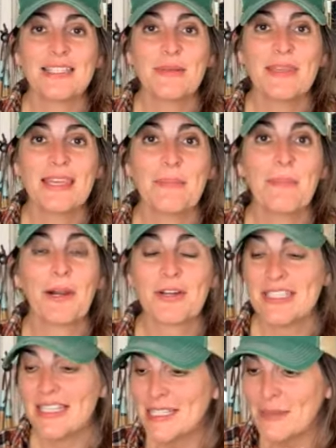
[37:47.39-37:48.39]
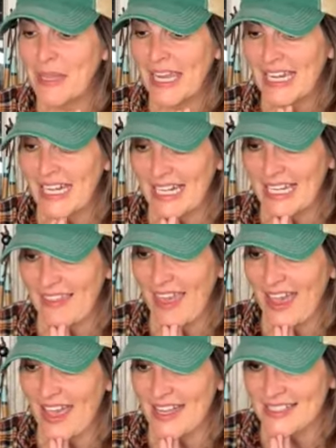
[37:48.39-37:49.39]
to be participating in
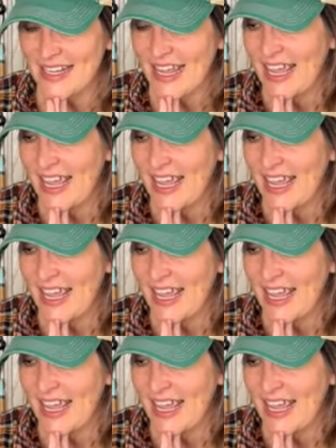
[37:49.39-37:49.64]
that.